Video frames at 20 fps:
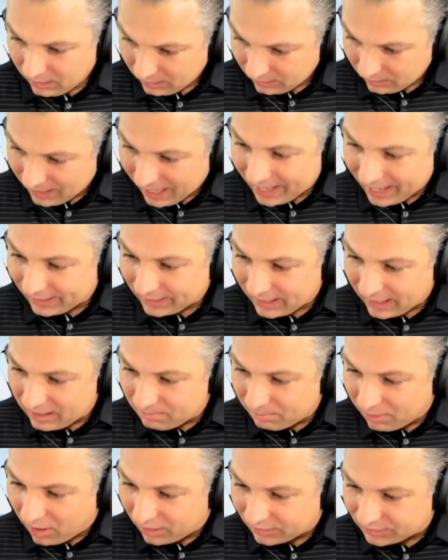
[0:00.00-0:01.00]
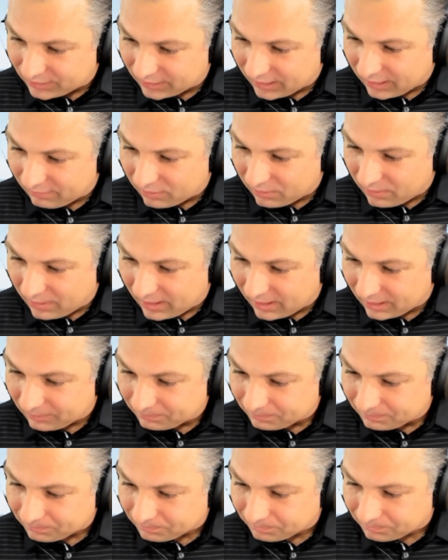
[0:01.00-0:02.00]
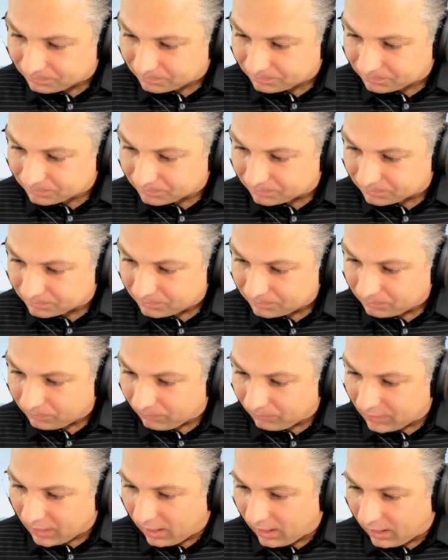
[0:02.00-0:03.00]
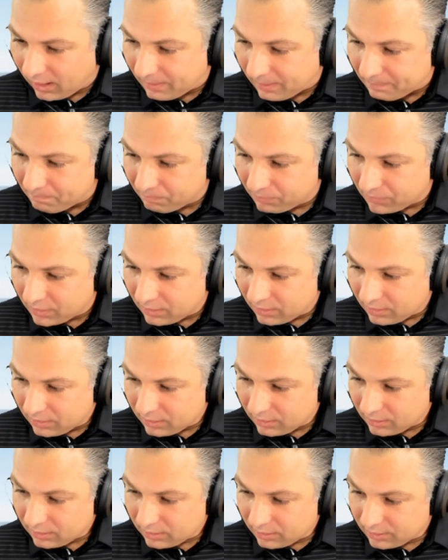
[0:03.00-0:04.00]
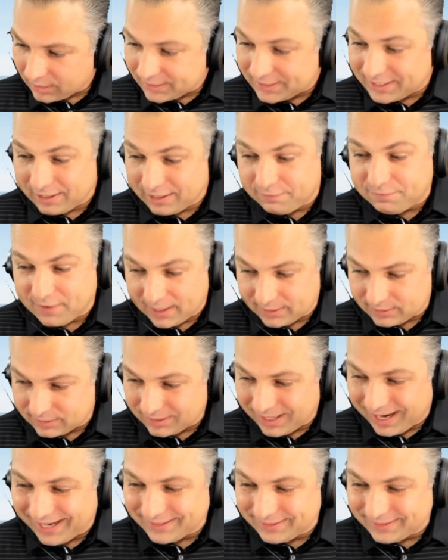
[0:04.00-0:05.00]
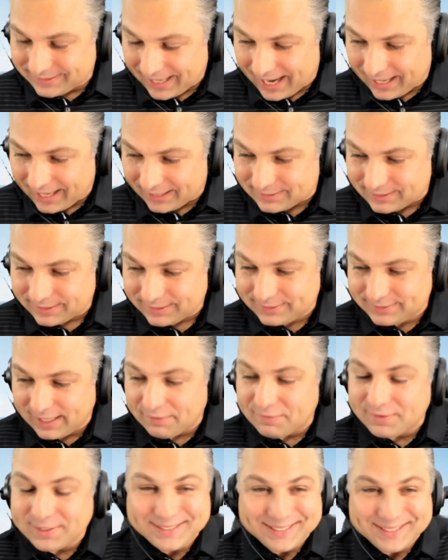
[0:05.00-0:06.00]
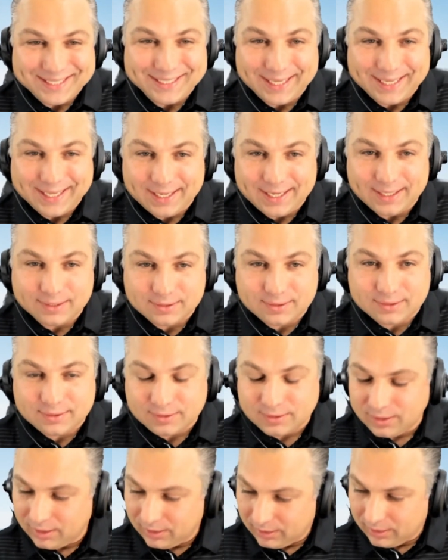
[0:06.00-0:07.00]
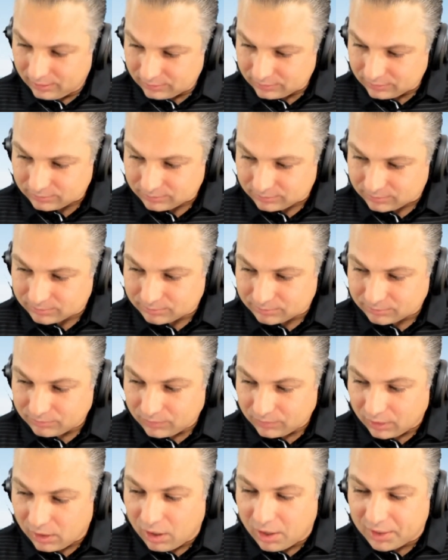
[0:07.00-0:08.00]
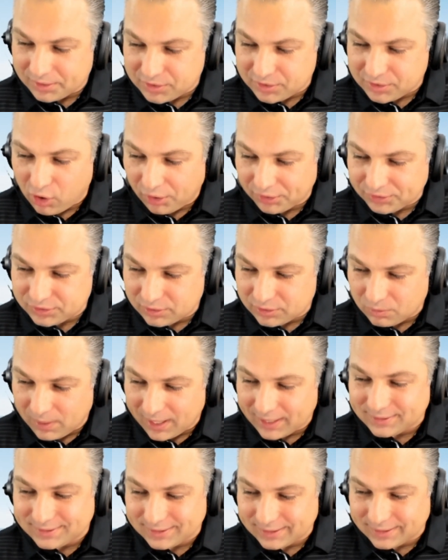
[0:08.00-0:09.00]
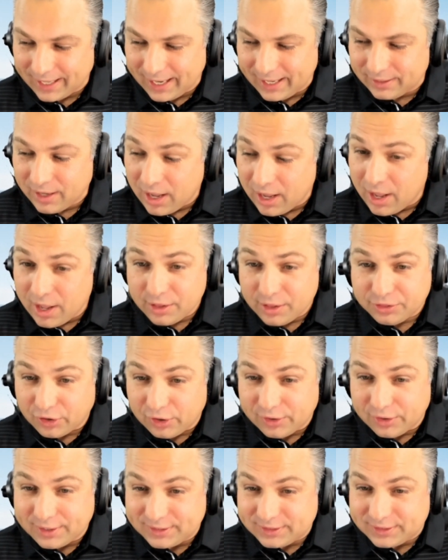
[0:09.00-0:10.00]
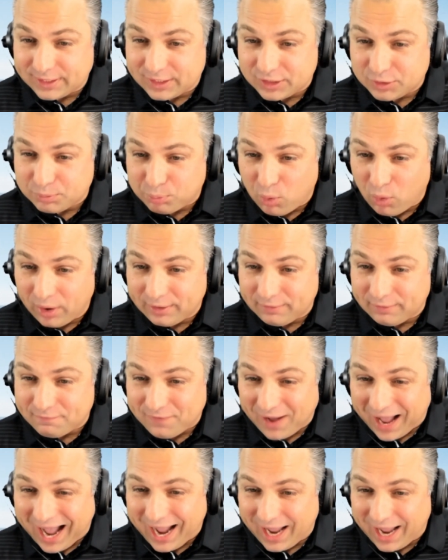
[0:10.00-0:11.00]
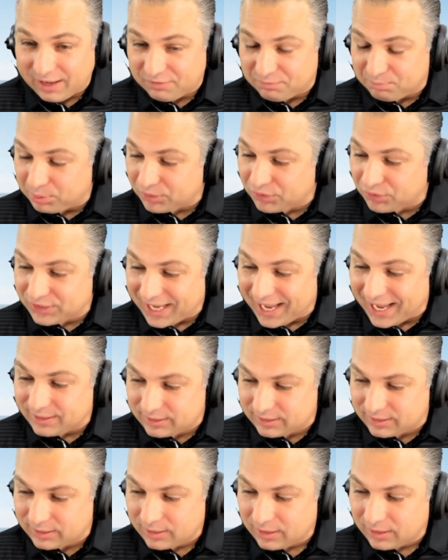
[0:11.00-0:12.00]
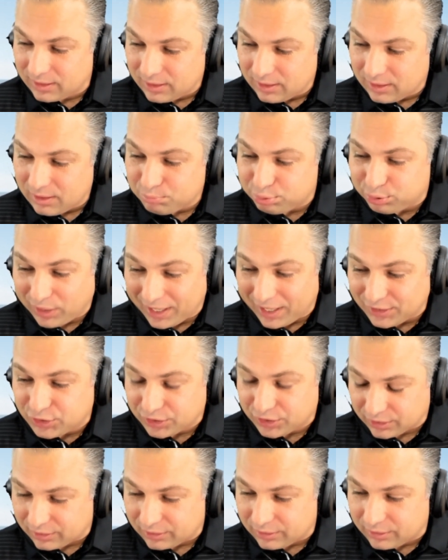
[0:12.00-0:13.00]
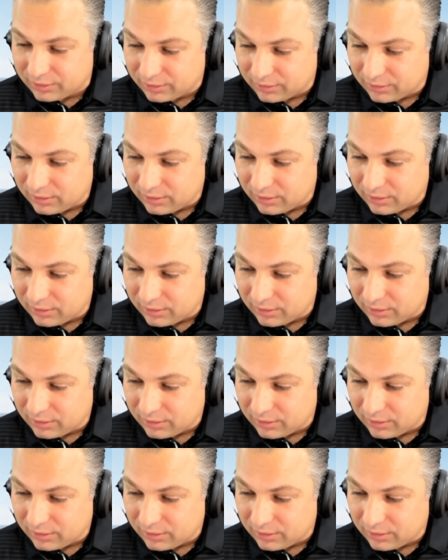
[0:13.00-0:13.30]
A lot of game balls to give away. Um the defense, nine sacks, 17 hits on Carson Wentz. Again, 36.5% pressure